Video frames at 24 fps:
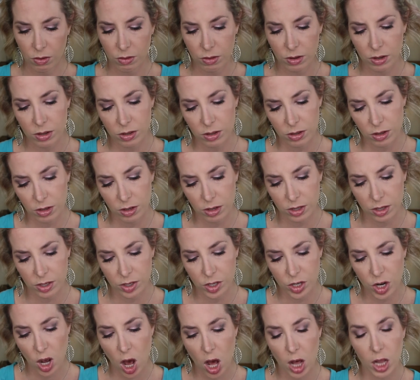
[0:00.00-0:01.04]
What is is
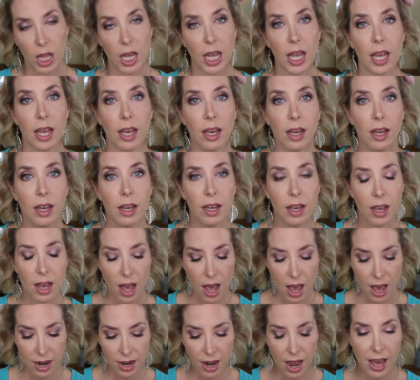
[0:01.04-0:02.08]
it? Dolly.
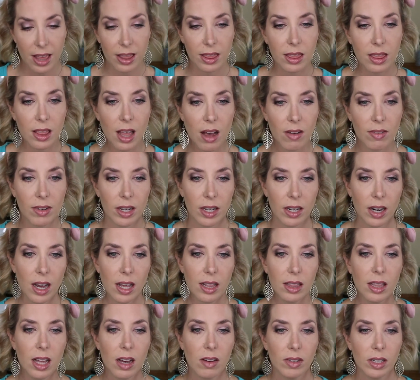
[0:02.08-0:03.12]
And I love it. I
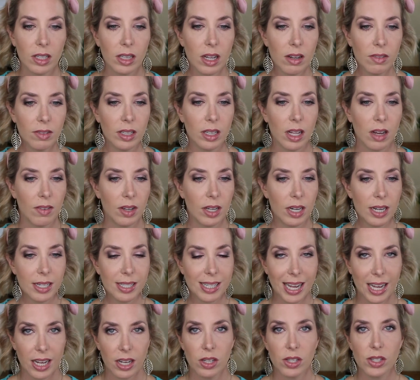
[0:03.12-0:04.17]
love it, love it, love it. It
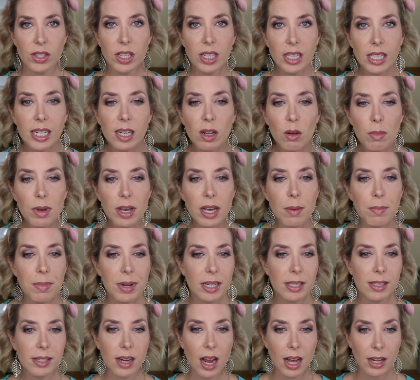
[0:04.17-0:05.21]
tingles a little bit, but
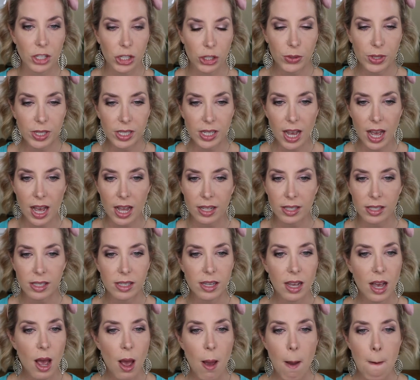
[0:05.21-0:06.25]
it's not
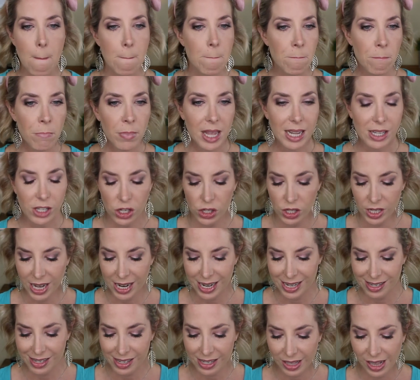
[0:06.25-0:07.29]
intense. It's just got
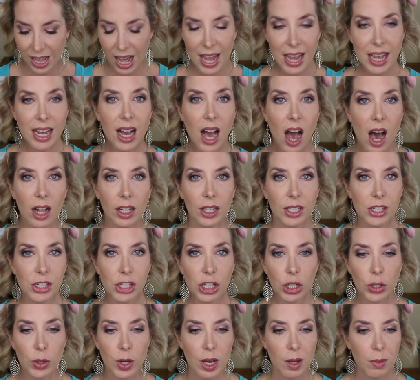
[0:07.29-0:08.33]
a slight color
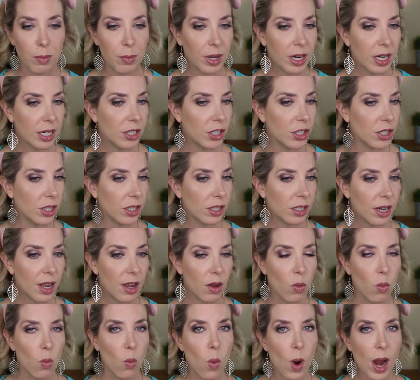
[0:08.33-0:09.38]
to it, but
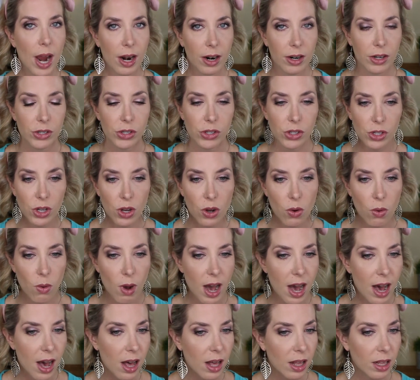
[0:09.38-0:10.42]
it wears so
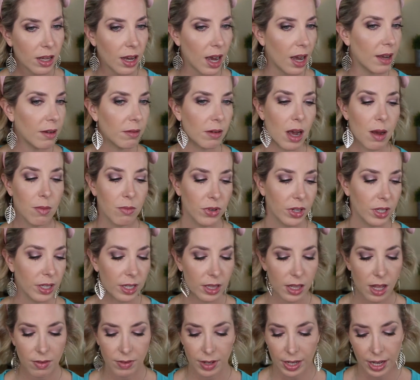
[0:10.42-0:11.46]
well. I'm really
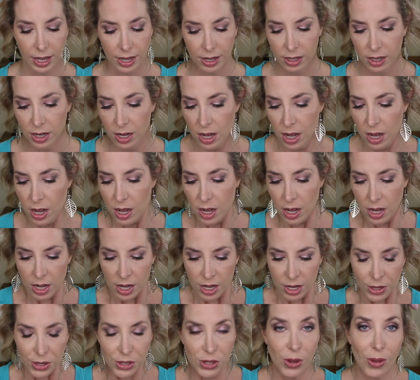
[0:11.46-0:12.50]
loving it.
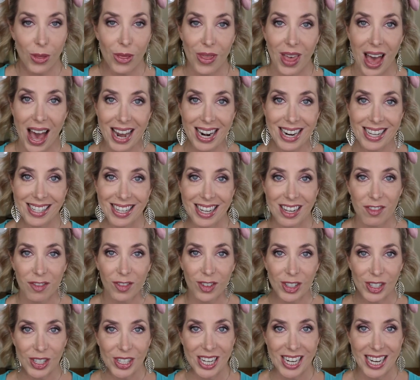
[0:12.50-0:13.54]
So that is it
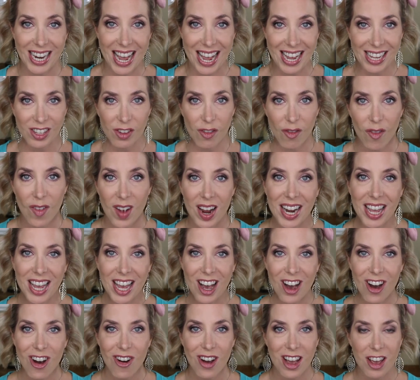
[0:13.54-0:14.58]
for today's
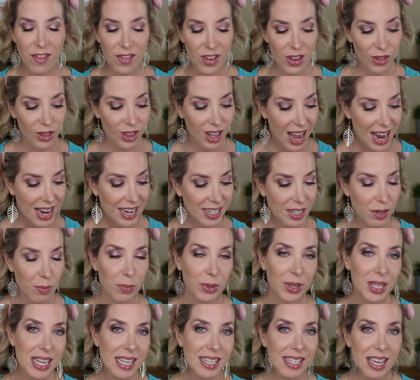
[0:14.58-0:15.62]
video. If you liked it,
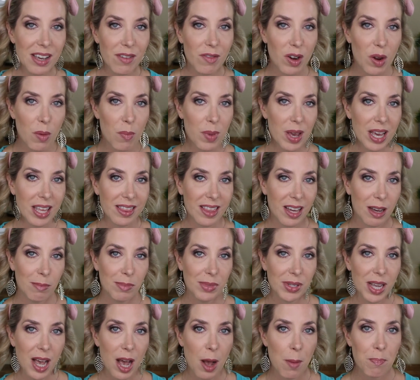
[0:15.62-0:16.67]
please give it a big
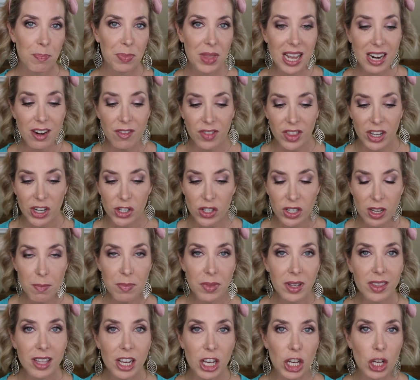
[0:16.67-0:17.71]
thumbs up. And if there's
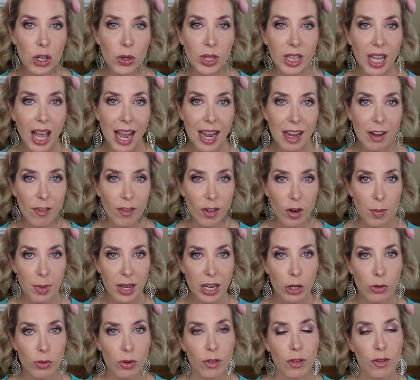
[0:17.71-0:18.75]
something that you'd like for me
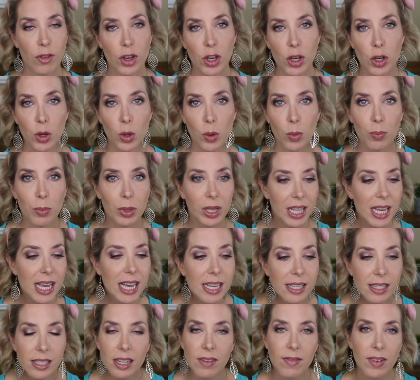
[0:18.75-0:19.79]
to review,
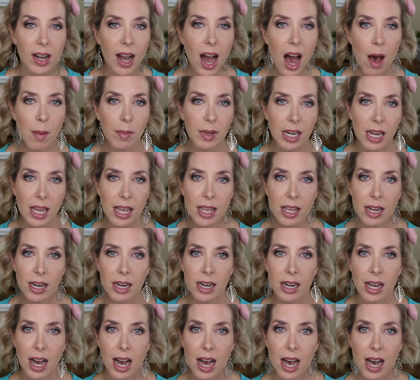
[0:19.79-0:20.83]
please leave a comment
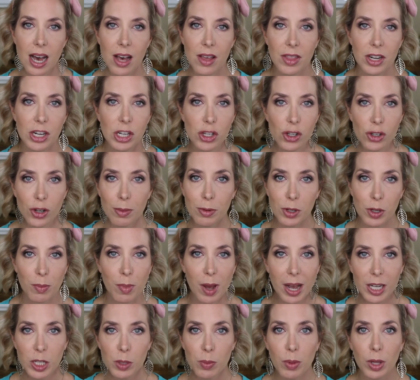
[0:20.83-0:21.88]
in the description
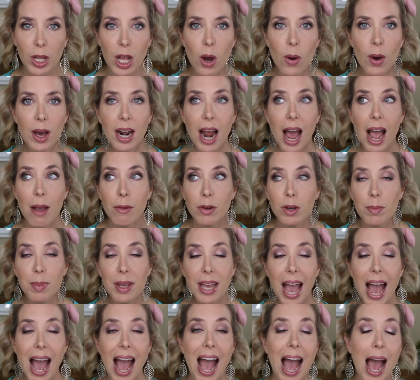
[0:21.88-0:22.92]
box below, and I would
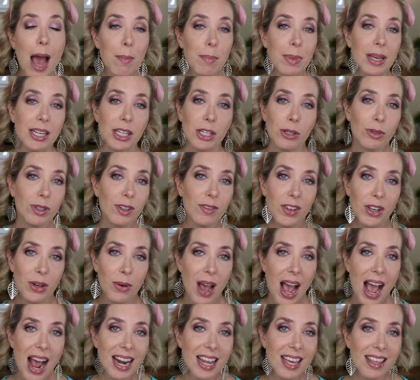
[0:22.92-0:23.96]
be happy to review
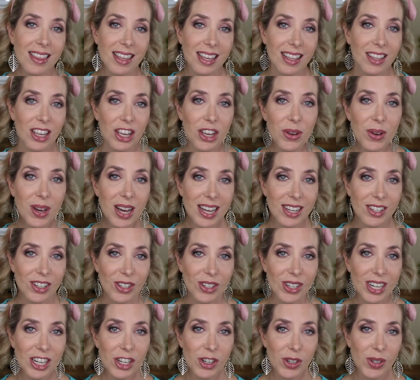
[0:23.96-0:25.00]
anything that you guys
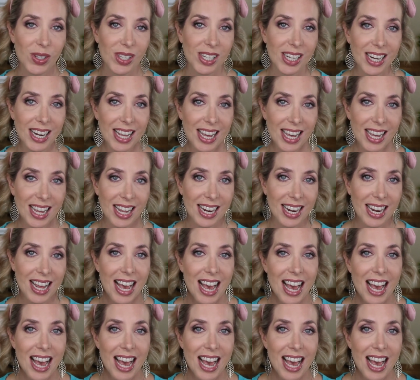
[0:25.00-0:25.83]
are interested in.